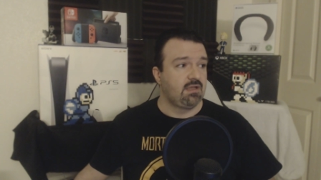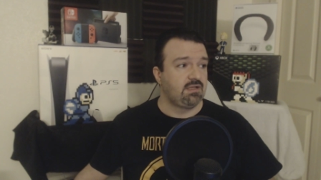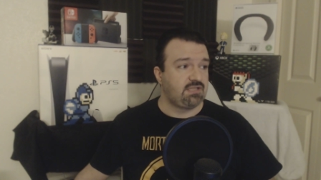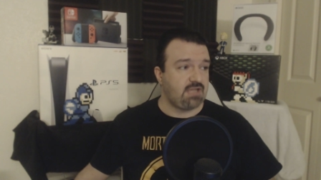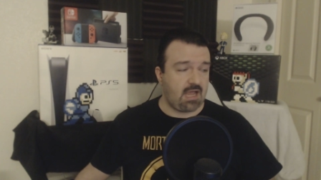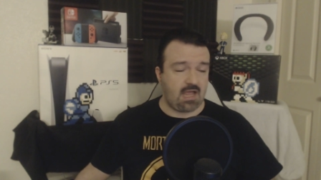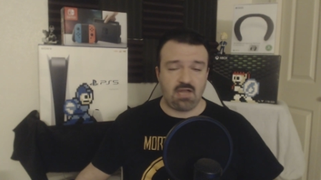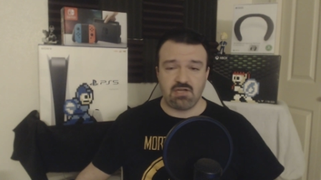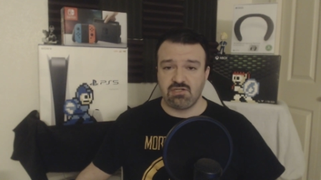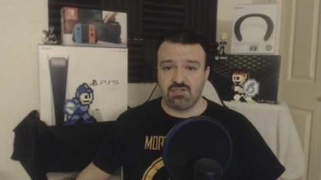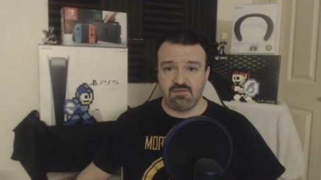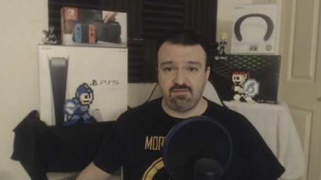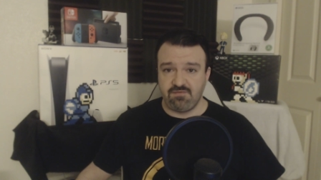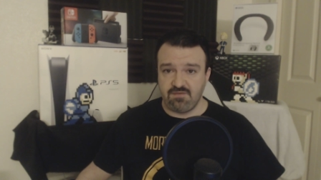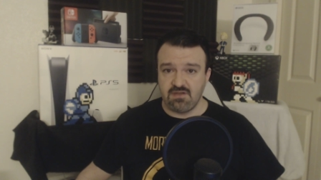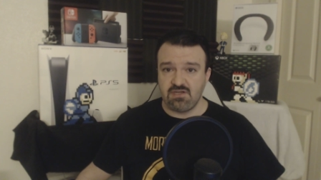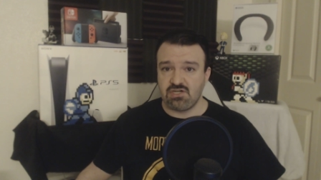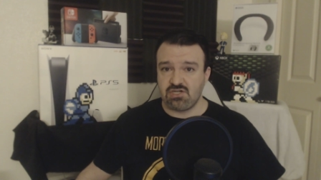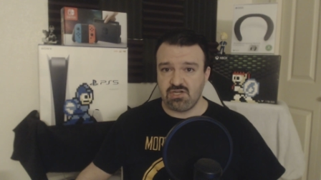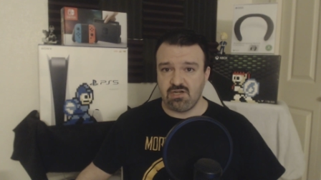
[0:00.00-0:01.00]
to actually
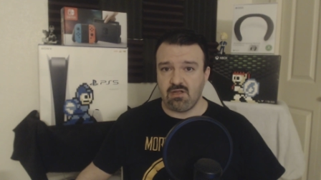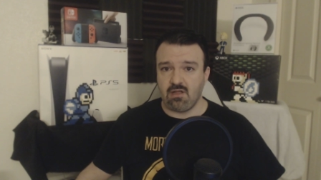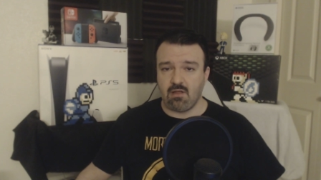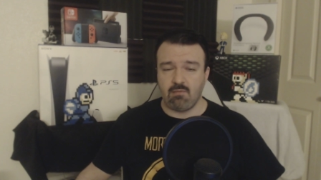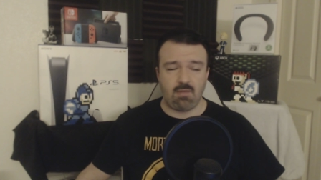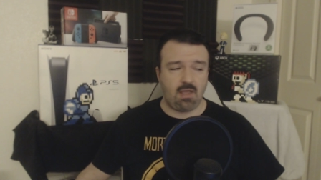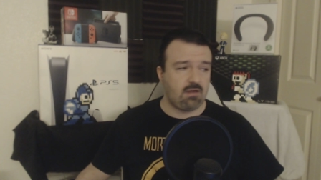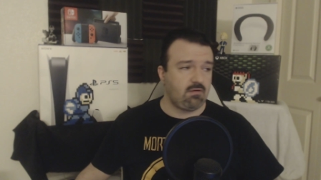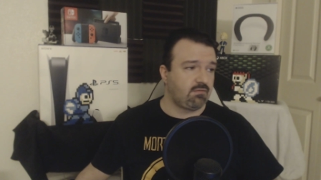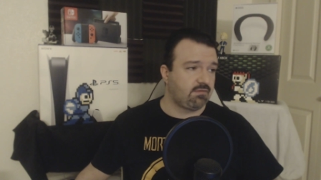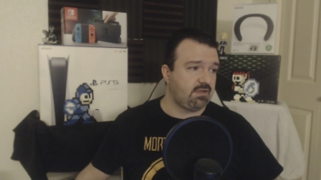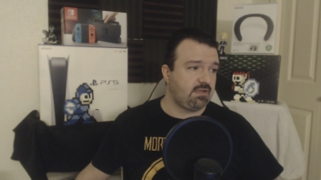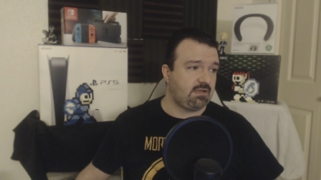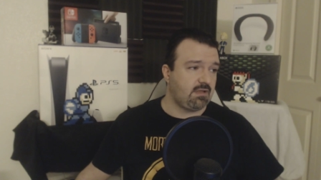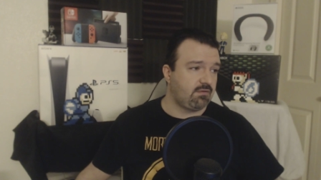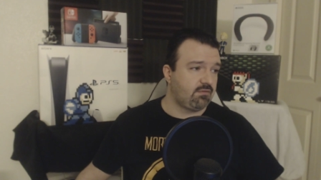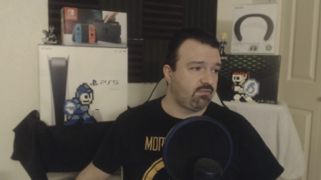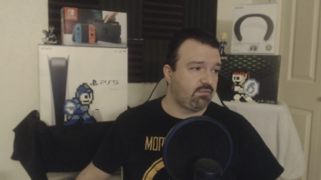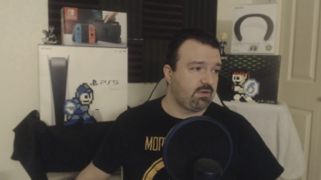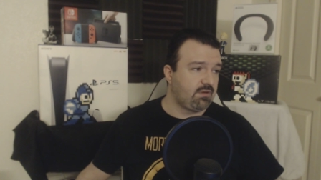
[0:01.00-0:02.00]
finish it up. I don't think
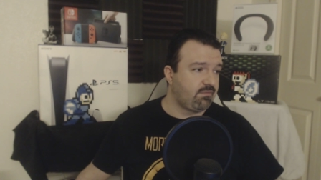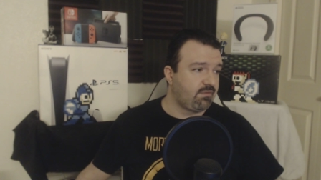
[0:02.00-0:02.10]
that we